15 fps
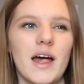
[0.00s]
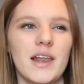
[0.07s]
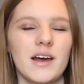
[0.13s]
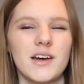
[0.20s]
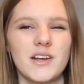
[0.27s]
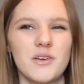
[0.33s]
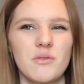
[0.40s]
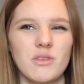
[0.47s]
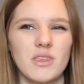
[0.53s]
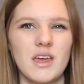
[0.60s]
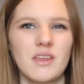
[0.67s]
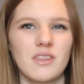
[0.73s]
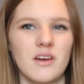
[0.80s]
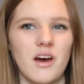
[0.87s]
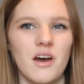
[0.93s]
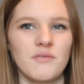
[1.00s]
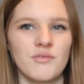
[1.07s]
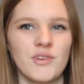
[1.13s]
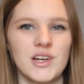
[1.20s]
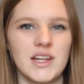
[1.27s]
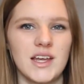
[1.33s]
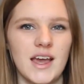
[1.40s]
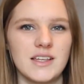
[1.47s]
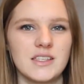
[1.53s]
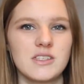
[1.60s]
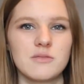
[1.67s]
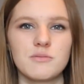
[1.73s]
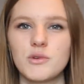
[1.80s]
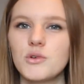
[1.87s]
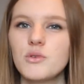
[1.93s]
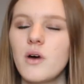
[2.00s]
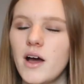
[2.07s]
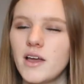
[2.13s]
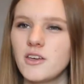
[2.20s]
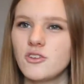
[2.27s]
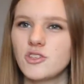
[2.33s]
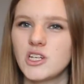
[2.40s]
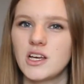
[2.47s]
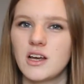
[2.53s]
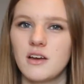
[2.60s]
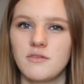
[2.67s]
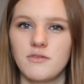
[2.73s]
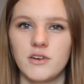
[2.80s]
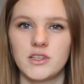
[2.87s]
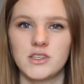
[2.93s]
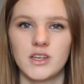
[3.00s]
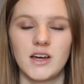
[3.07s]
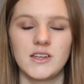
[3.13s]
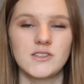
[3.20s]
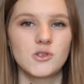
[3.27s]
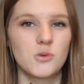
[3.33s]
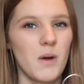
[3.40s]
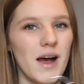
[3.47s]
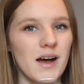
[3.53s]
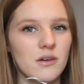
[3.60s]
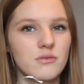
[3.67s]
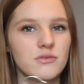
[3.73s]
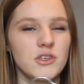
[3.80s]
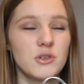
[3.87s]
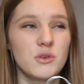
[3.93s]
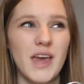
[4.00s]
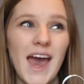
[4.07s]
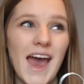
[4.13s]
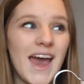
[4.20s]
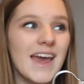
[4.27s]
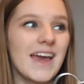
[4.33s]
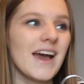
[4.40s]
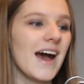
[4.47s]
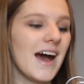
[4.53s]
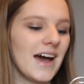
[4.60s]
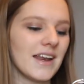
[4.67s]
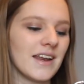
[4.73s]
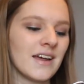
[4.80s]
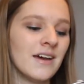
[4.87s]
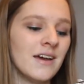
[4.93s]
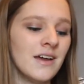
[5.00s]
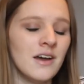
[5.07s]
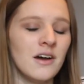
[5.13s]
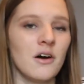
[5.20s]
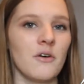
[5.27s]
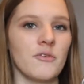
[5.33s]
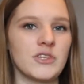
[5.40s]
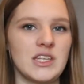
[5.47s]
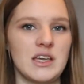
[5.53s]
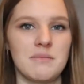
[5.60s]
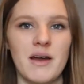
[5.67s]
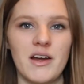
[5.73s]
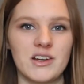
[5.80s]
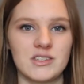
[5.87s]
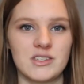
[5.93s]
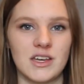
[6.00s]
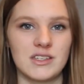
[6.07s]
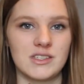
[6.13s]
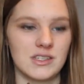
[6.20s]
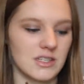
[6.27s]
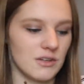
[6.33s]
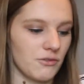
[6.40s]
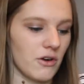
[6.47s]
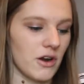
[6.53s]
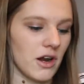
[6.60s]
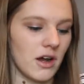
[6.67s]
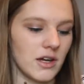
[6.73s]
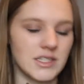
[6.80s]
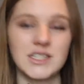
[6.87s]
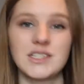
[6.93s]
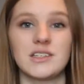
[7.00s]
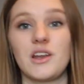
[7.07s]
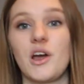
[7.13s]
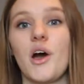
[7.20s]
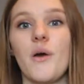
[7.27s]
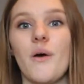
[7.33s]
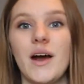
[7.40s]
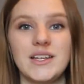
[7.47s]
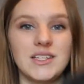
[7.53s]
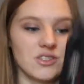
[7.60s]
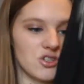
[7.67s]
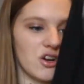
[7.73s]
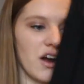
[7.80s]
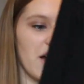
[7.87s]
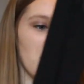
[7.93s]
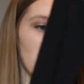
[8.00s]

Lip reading: and I don't think that I'm really a small. I usually go for size 12 UK, and obviously American sizes are different. I didn't know, I didn't try it